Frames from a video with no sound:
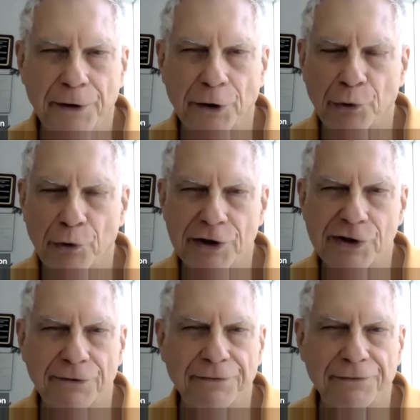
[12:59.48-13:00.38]
across
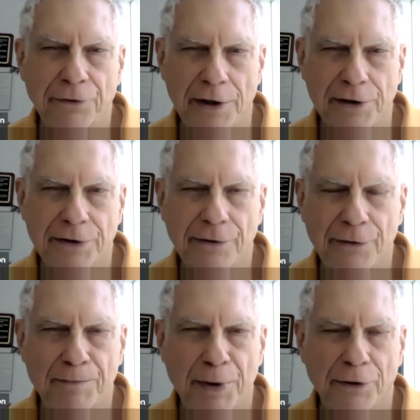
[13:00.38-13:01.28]
the front of
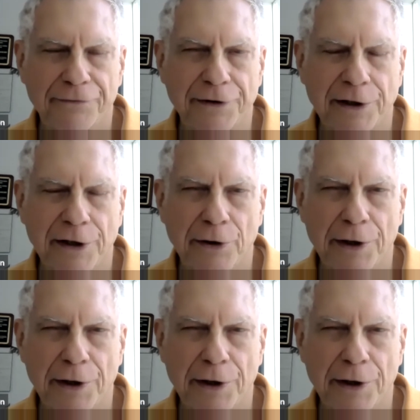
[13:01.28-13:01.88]
the pelvic area.